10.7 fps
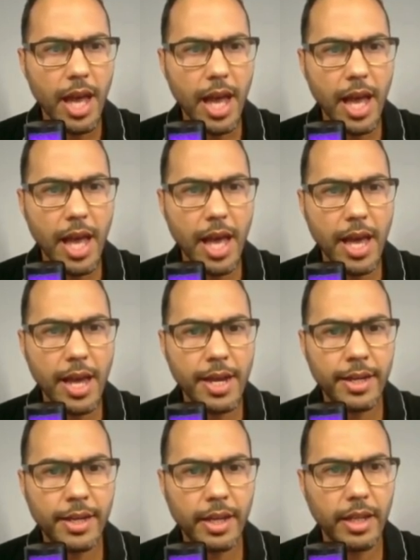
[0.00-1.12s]

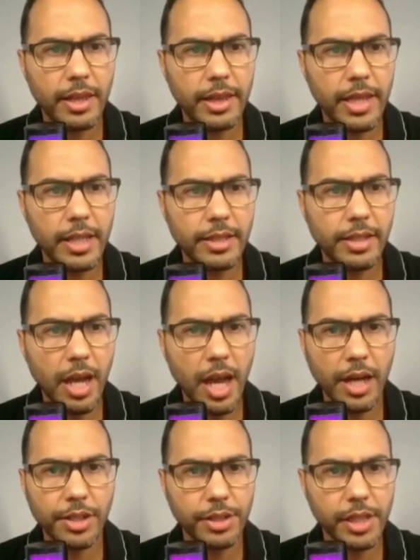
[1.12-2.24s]
and let's
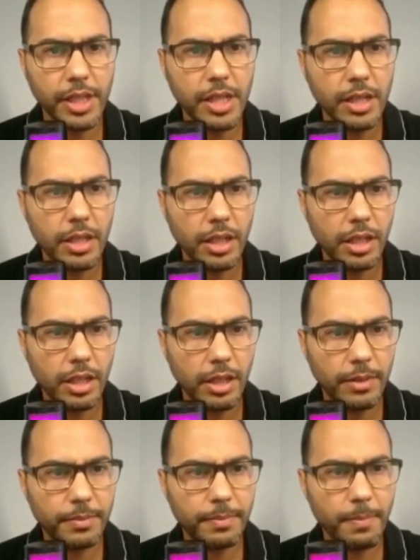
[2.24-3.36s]
actually
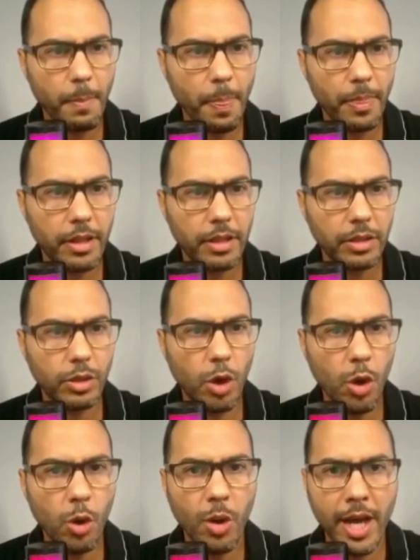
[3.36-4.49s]

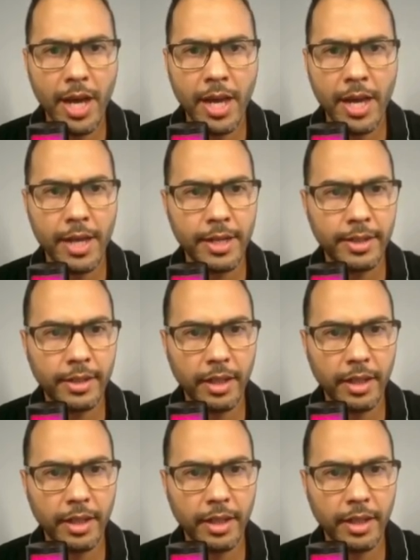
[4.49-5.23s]
go and